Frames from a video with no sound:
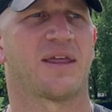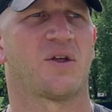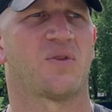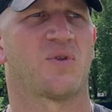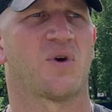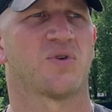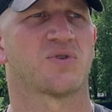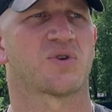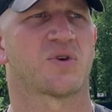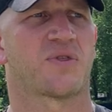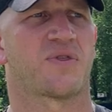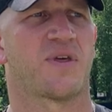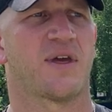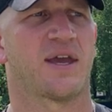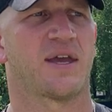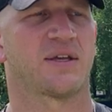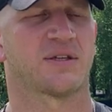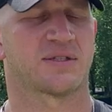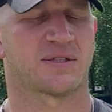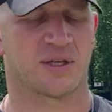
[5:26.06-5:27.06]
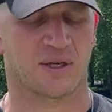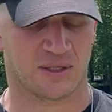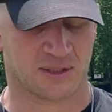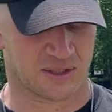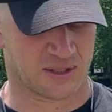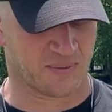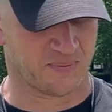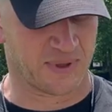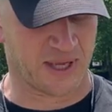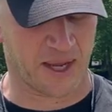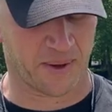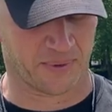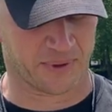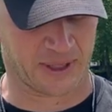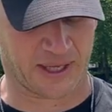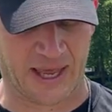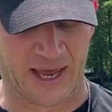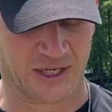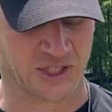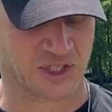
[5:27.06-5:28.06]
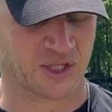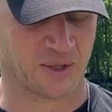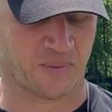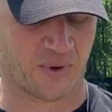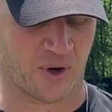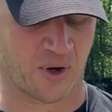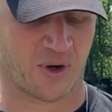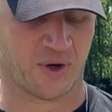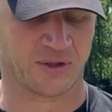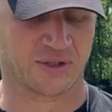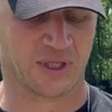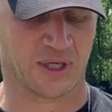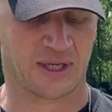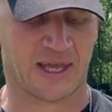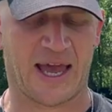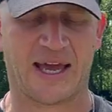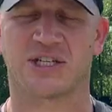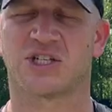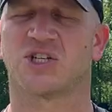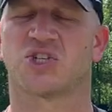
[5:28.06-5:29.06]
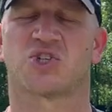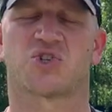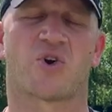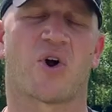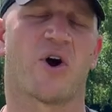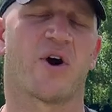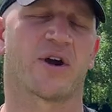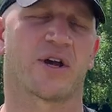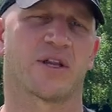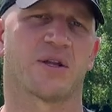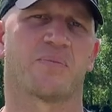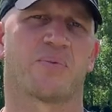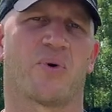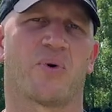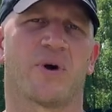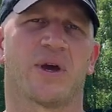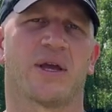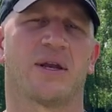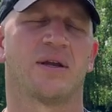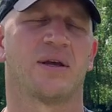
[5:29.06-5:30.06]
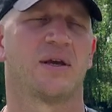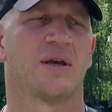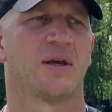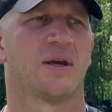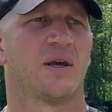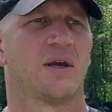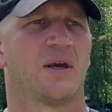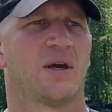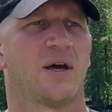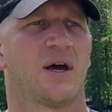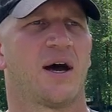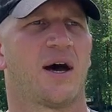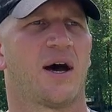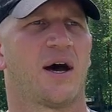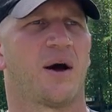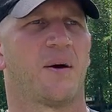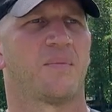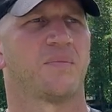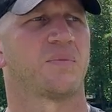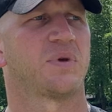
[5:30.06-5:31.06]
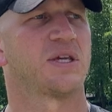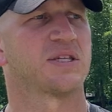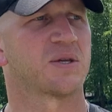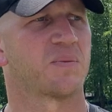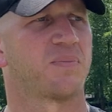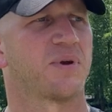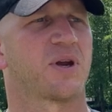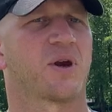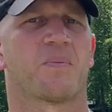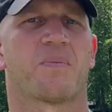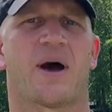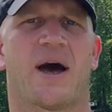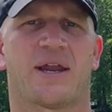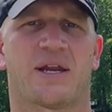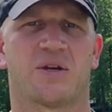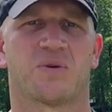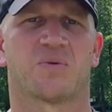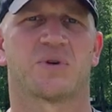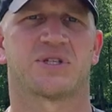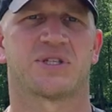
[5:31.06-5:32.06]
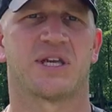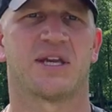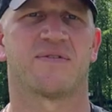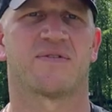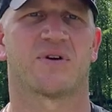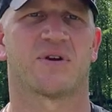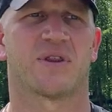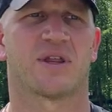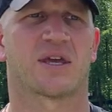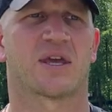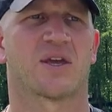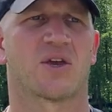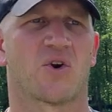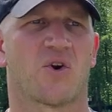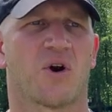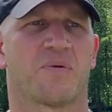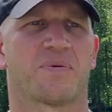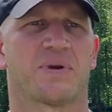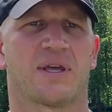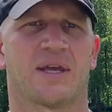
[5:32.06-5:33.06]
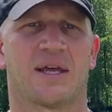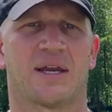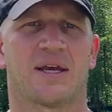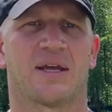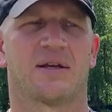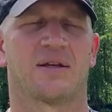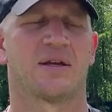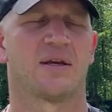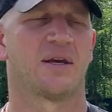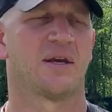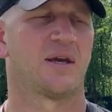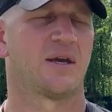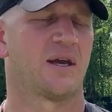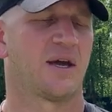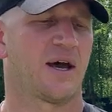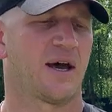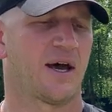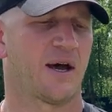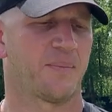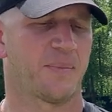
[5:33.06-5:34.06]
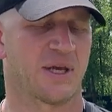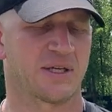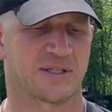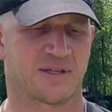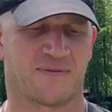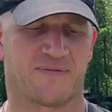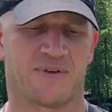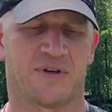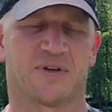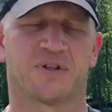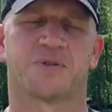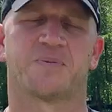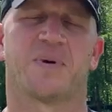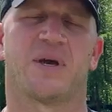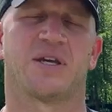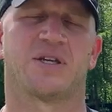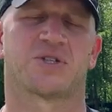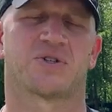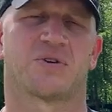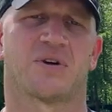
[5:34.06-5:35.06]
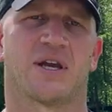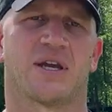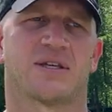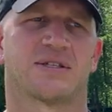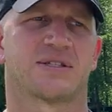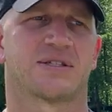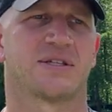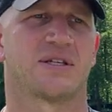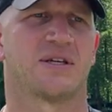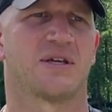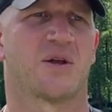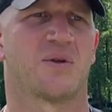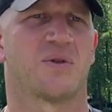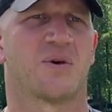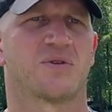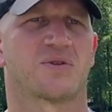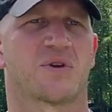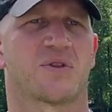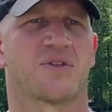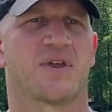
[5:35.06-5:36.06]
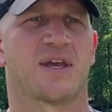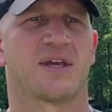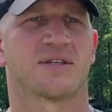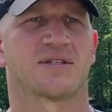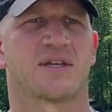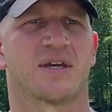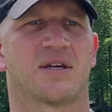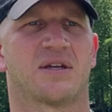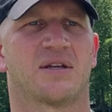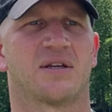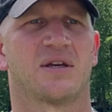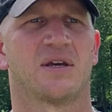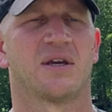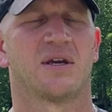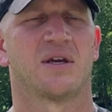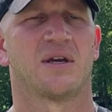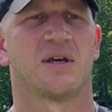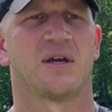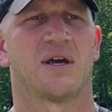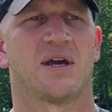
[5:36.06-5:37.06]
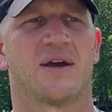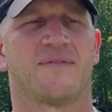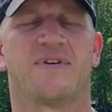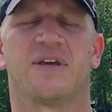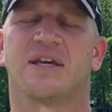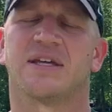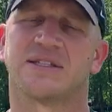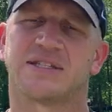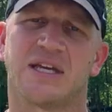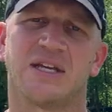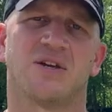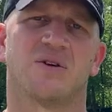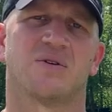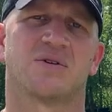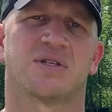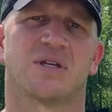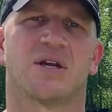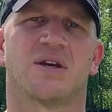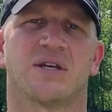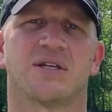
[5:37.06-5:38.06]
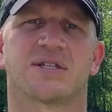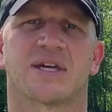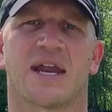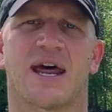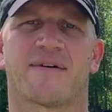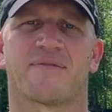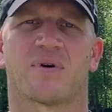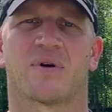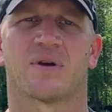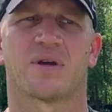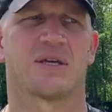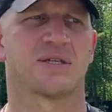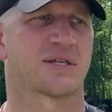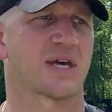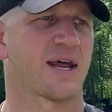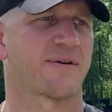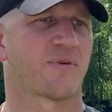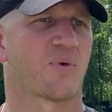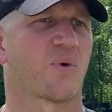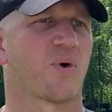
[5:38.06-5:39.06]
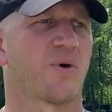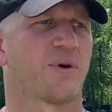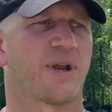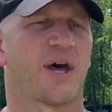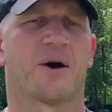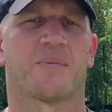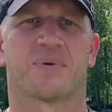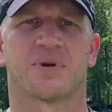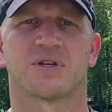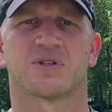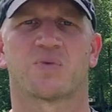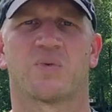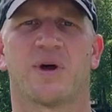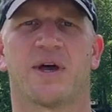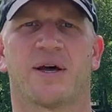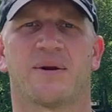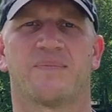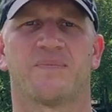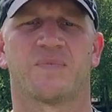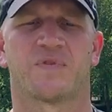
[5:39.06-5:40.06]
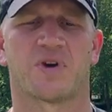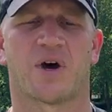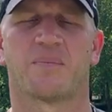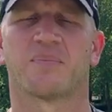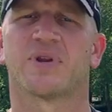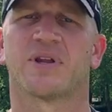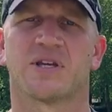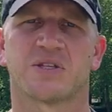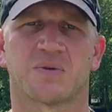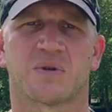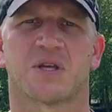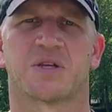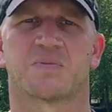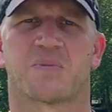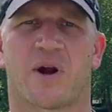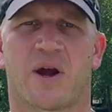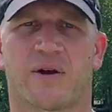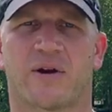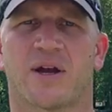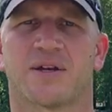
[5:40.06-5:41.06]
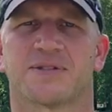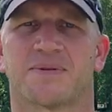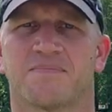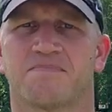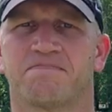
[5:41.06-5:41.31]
Those are things to be able to catch the ball, to catch it strong at the point. He's a bigger bodied receiver that can go up and get it as the field space shrinks. You know, those are things that if he continues, you know, he's going to have a role in helping us win. So I'm pleased with his progress.